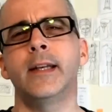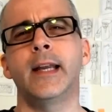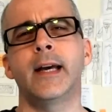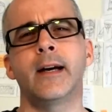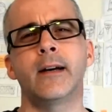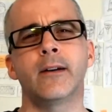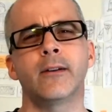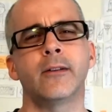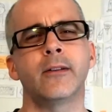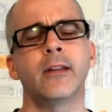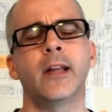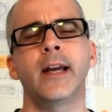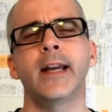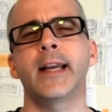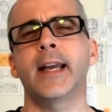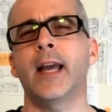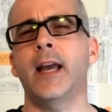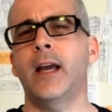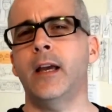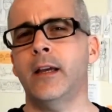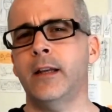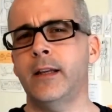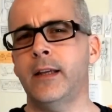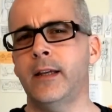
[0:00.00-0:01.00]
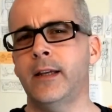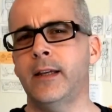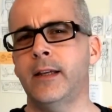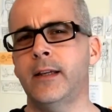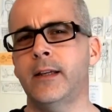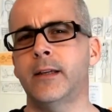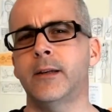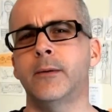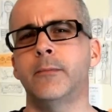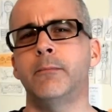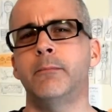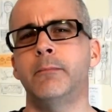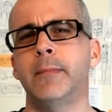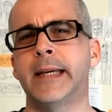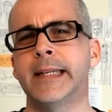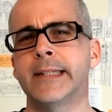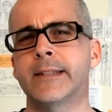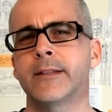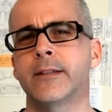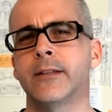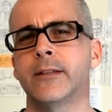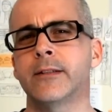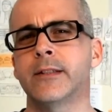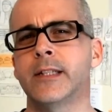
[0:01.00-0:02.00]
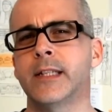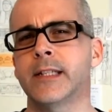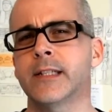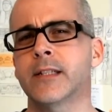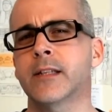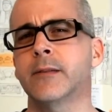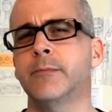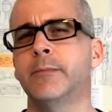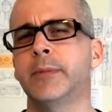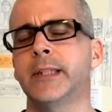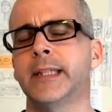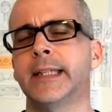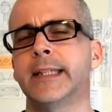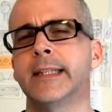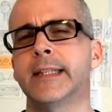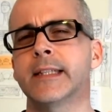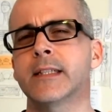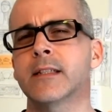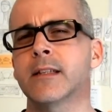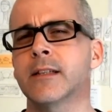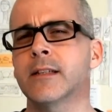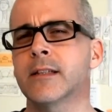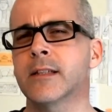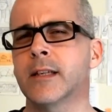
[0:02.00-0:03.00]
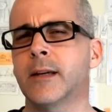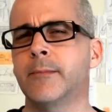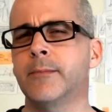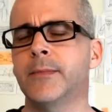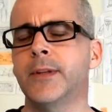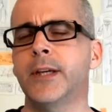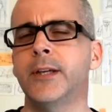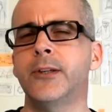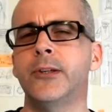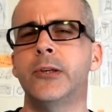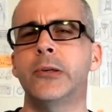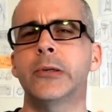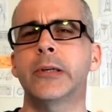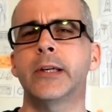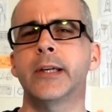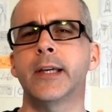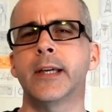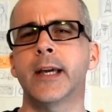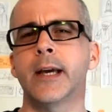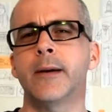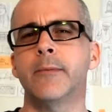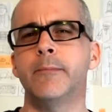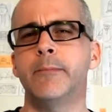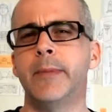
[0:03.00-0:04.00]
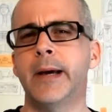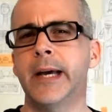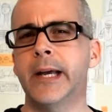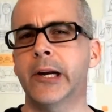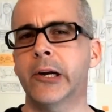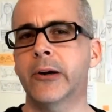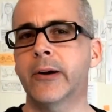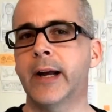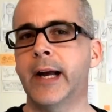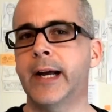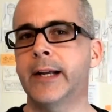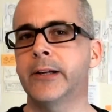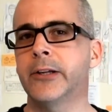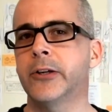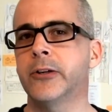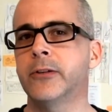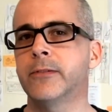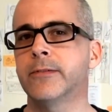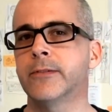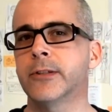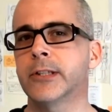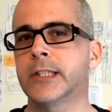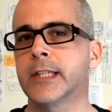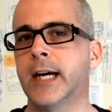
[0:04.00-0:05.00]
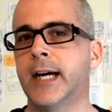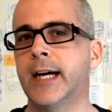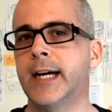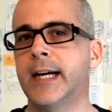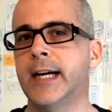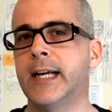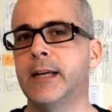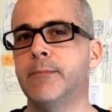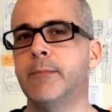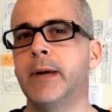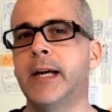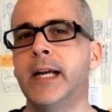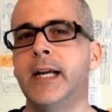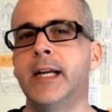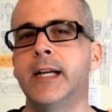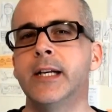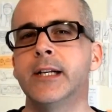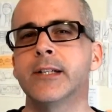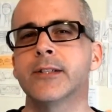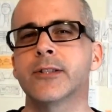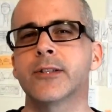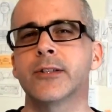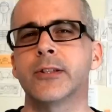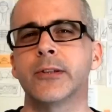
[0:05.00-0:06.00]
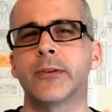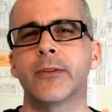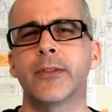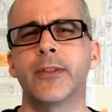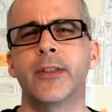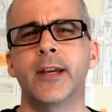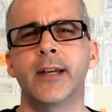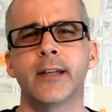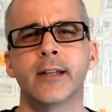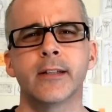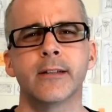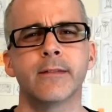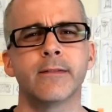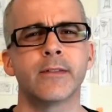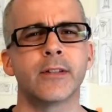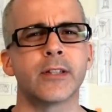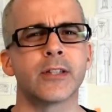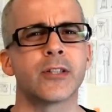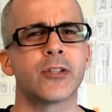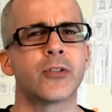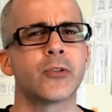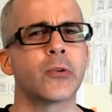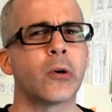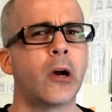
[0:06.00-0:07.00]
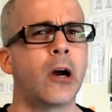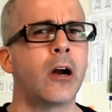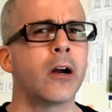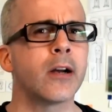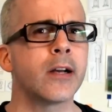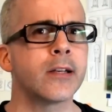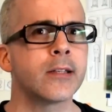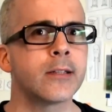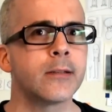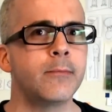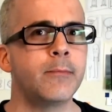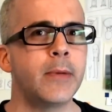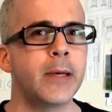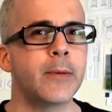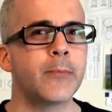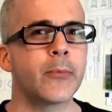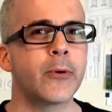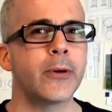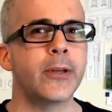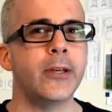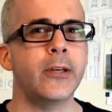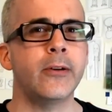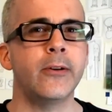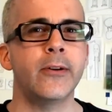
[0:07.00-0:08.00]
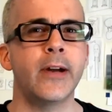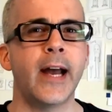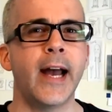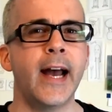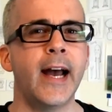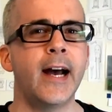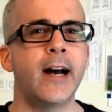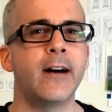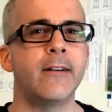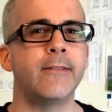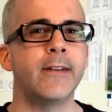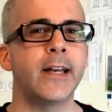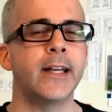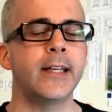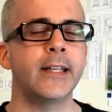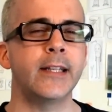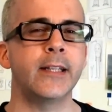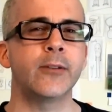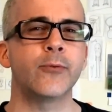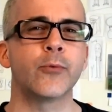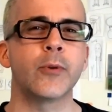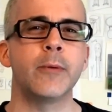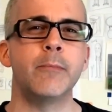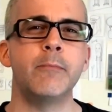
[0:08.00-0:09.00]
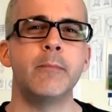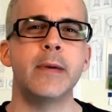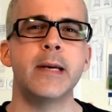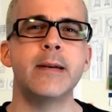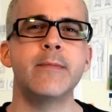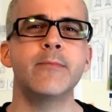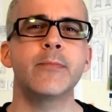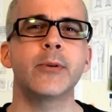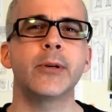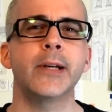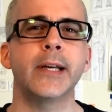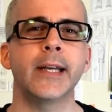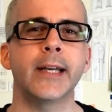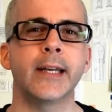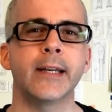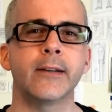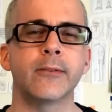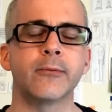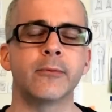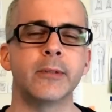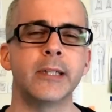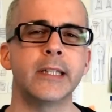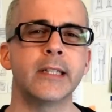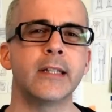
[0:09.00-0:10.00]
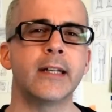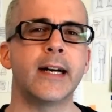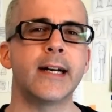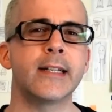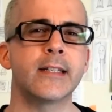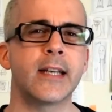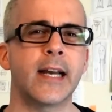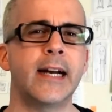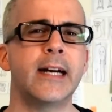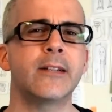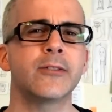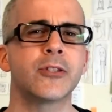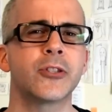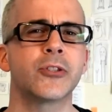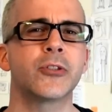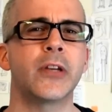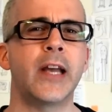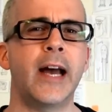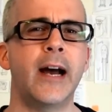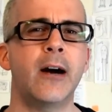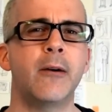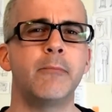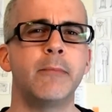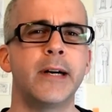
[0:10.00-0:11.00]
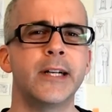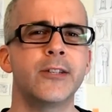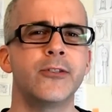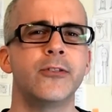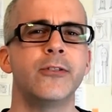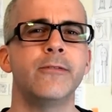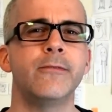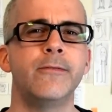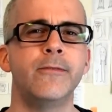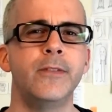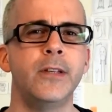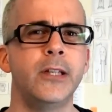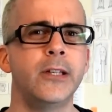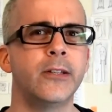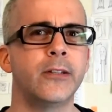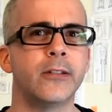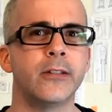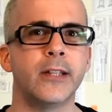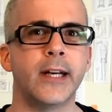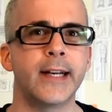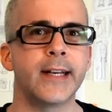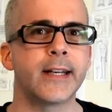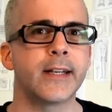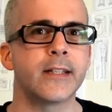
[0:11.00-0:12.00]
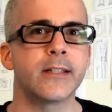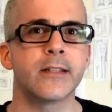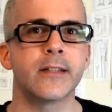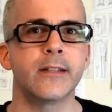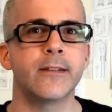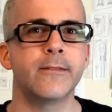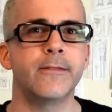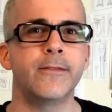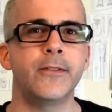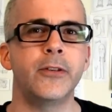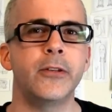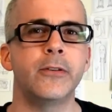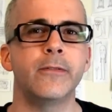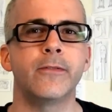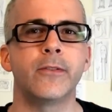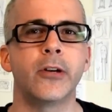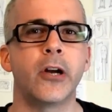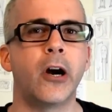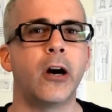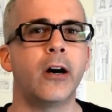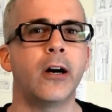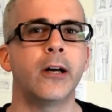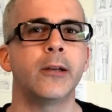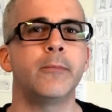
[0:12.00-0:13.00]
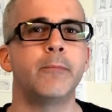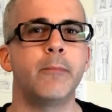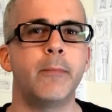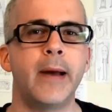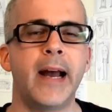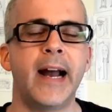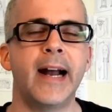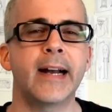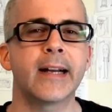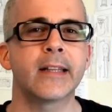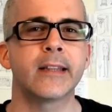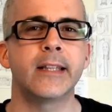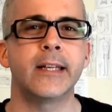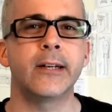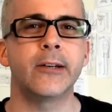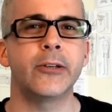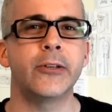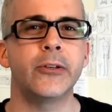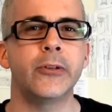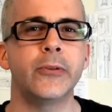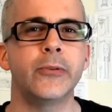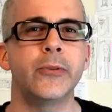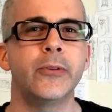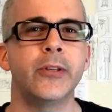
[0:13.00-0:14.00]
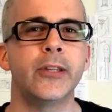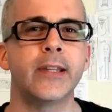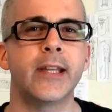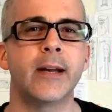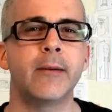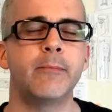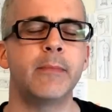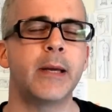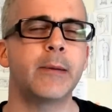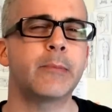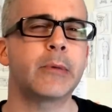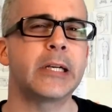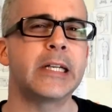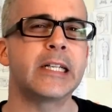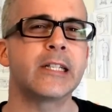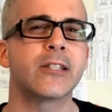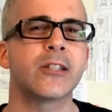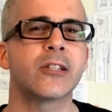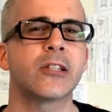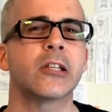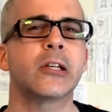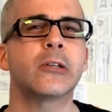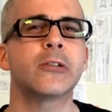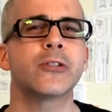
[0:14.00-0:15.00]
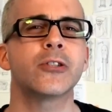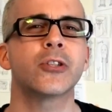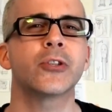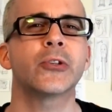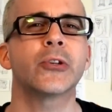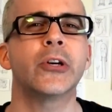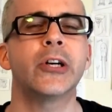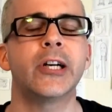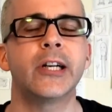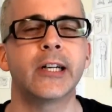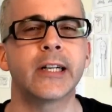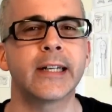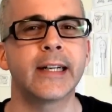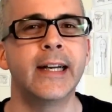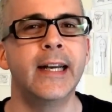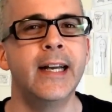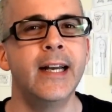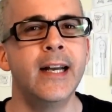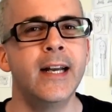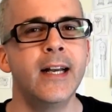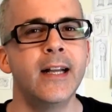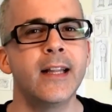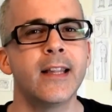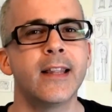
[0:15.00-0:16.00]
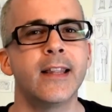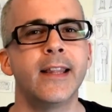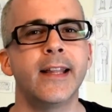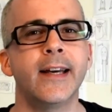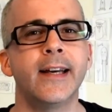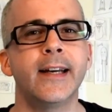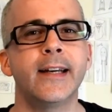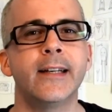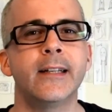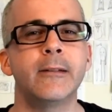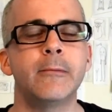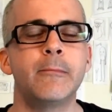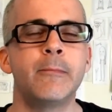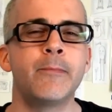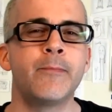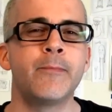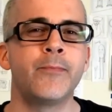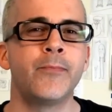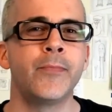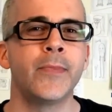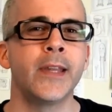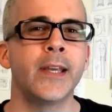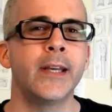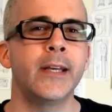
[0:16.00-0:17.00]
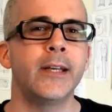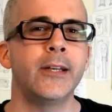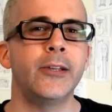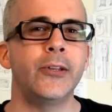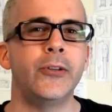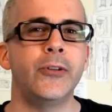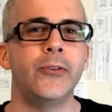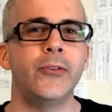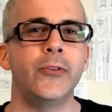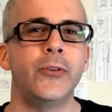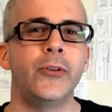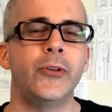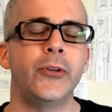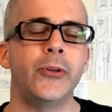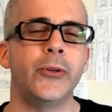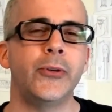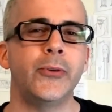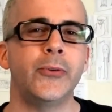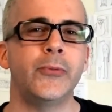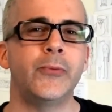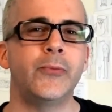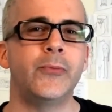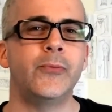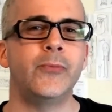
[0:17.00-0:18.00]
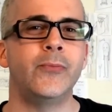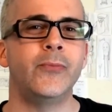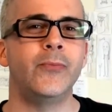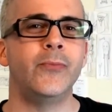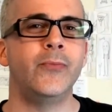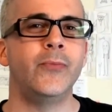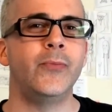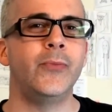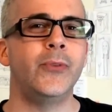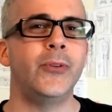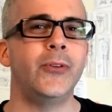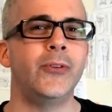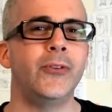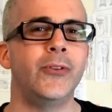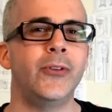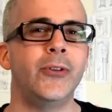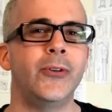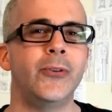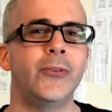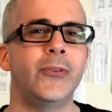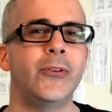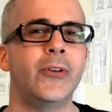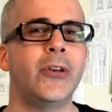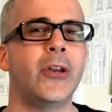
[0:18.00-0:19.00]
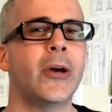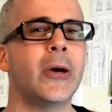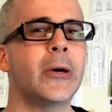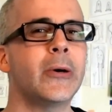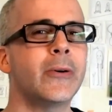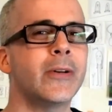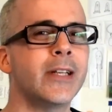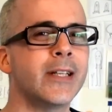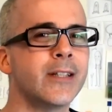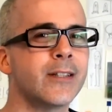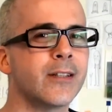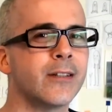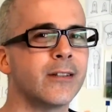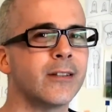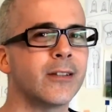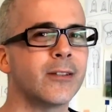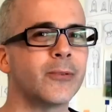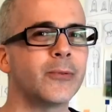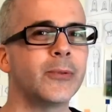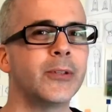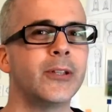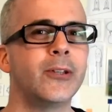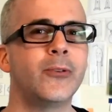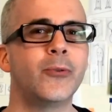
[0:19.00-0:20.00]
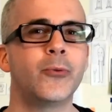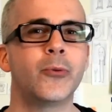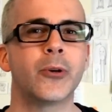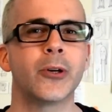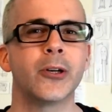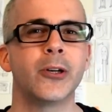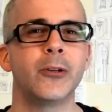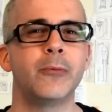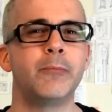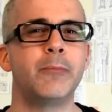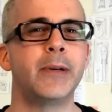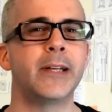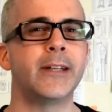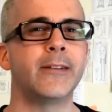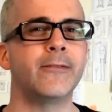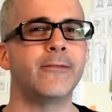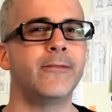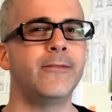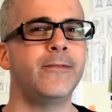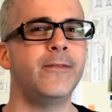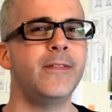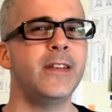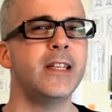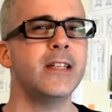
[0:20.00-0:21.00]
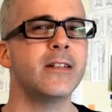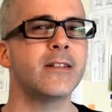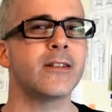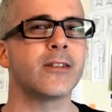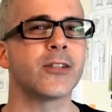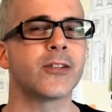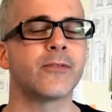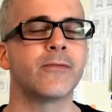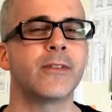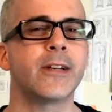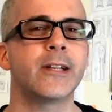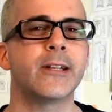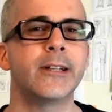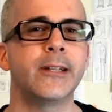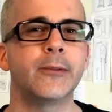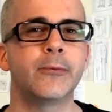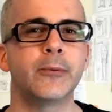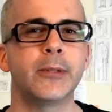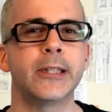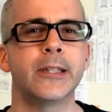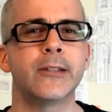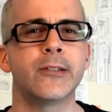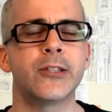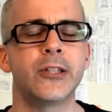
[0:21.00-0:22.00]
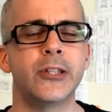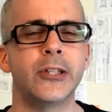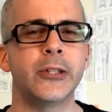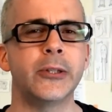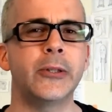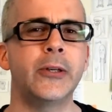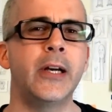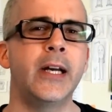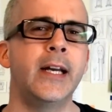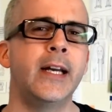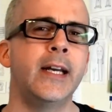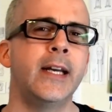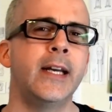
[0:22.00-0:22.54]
Now, like any mental discipline, this is something you can get better at over time. So think of the strongest memory you have, and in remembering it, realize how much you feel like as if you've gone back there. That memory is so strong that you know it isn't the real world, but it feels very real to you.